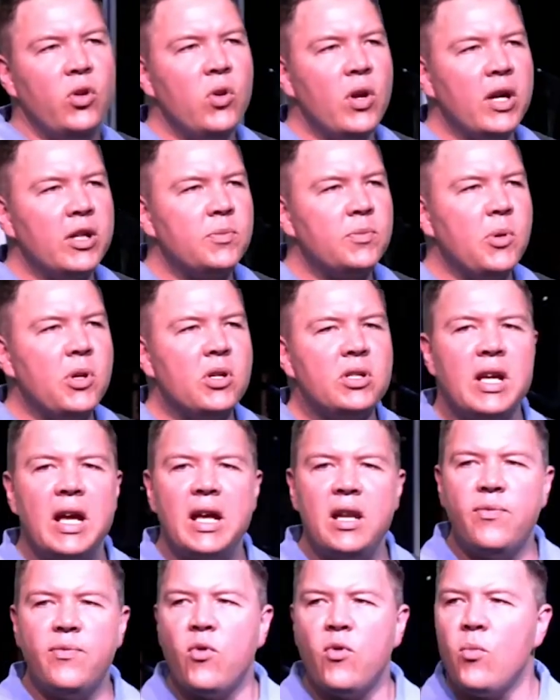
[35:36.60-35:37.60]
Do you
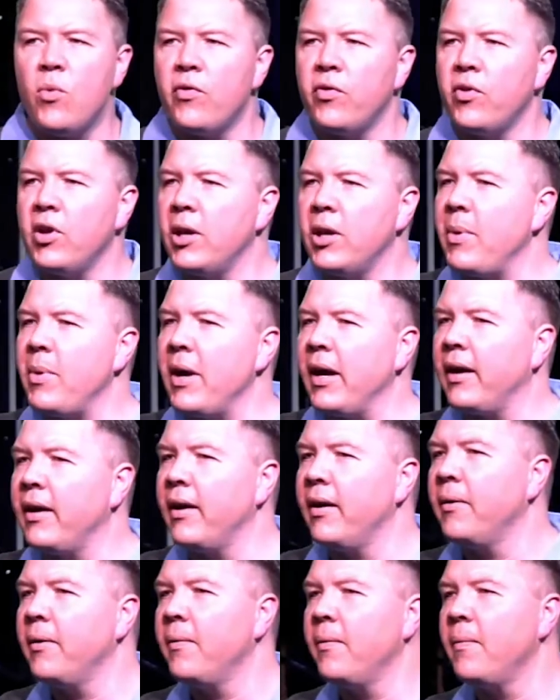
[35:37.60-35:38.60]
experience any form of
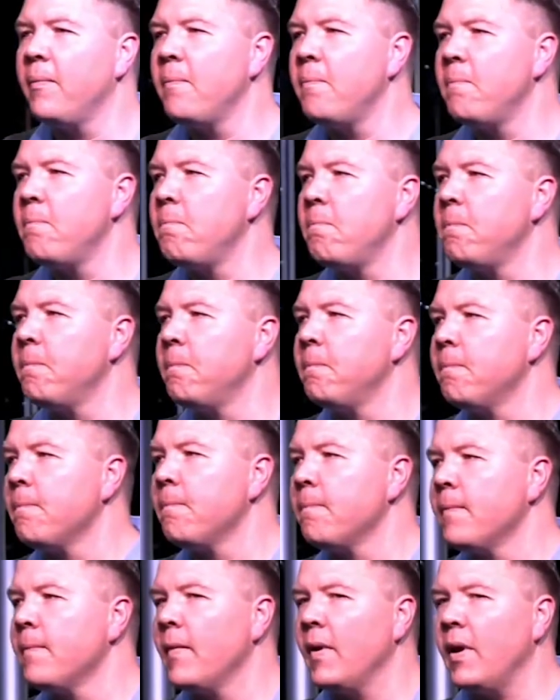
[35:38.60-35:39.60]
kickback?
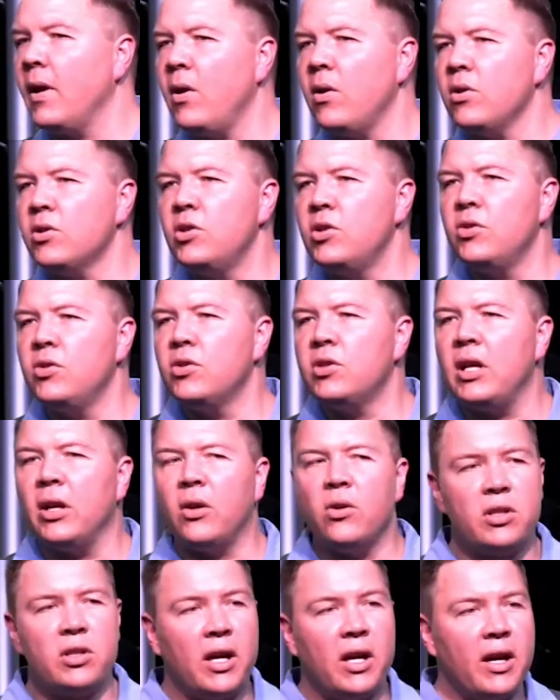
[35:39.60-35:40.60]
Can I ask you to
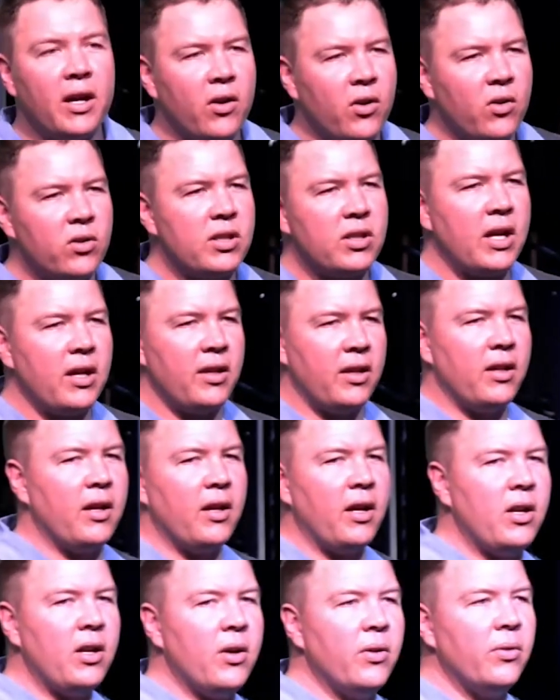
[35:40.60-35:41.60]
stand? Because
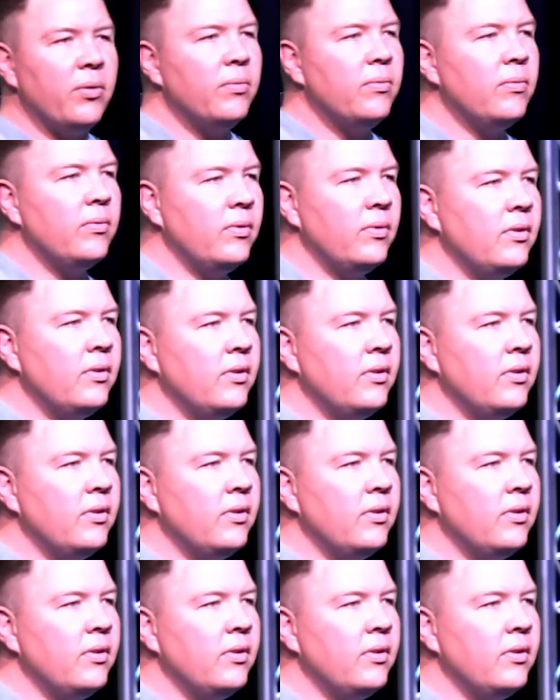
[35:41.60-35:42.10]
I know.